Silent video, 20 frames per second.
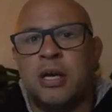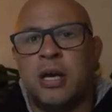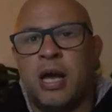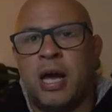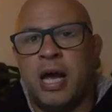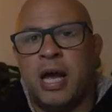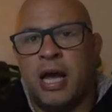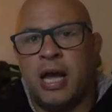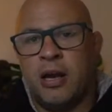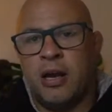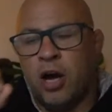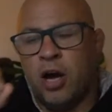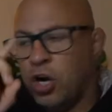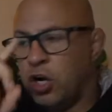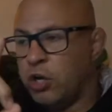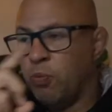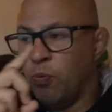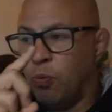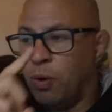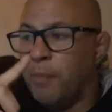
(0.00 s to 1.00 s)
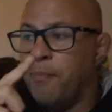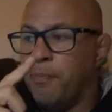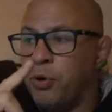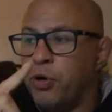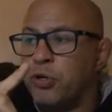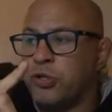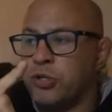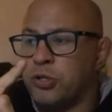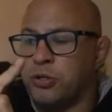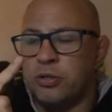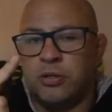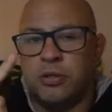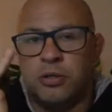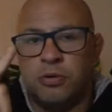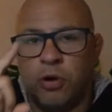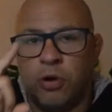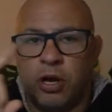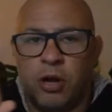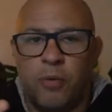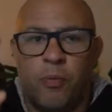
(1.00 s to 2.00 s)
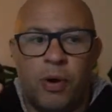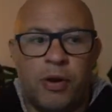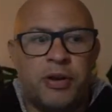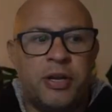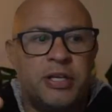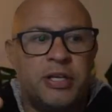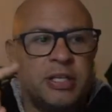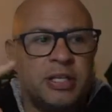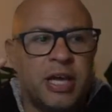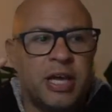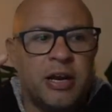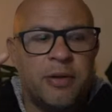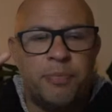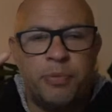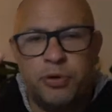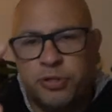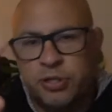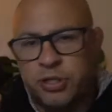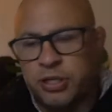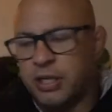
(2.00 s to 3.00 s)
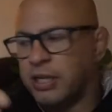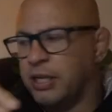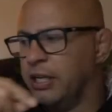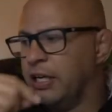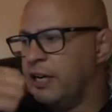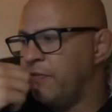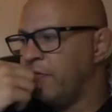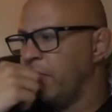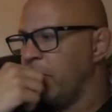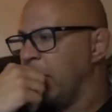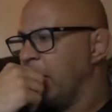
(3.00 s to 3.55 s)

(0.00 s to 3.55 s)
and only one person, like a one designated person can leave.